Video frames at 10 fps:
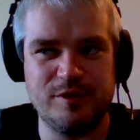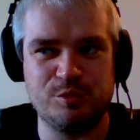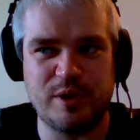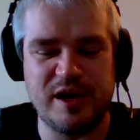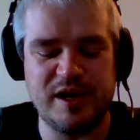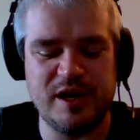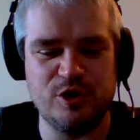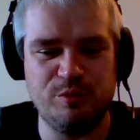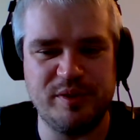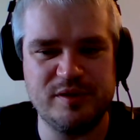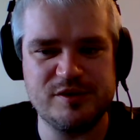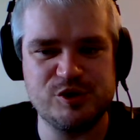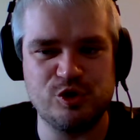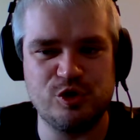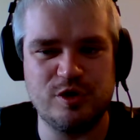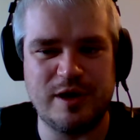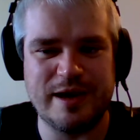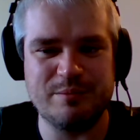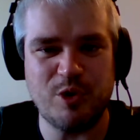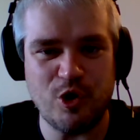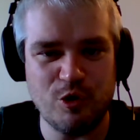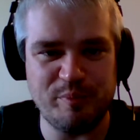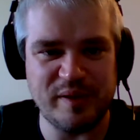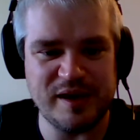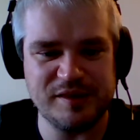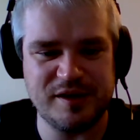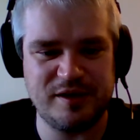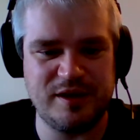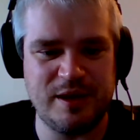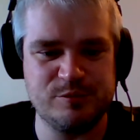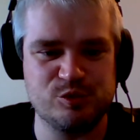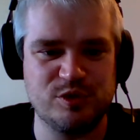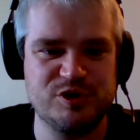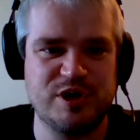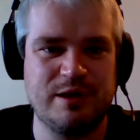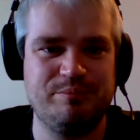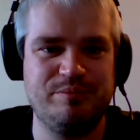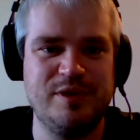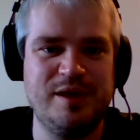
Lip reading: the Renegade Open. So I am hoping that Games Workshop